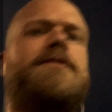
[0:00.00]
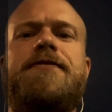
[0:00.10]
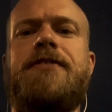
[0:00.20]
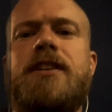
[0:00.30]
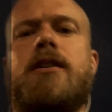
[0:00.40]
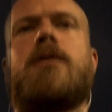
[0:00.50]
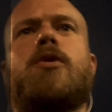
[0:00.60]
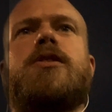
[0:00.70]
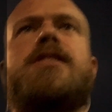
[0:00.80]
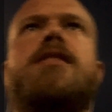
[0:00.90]
fear,
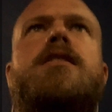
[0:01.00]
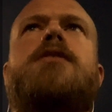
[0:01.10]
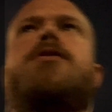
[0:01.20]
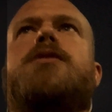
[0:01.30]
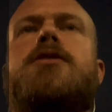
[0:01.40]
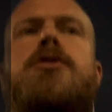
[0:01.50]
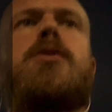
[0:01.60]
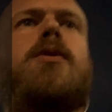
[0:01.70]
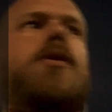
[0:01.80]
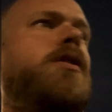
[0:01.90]
will seek to
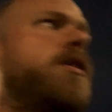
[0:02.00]
control.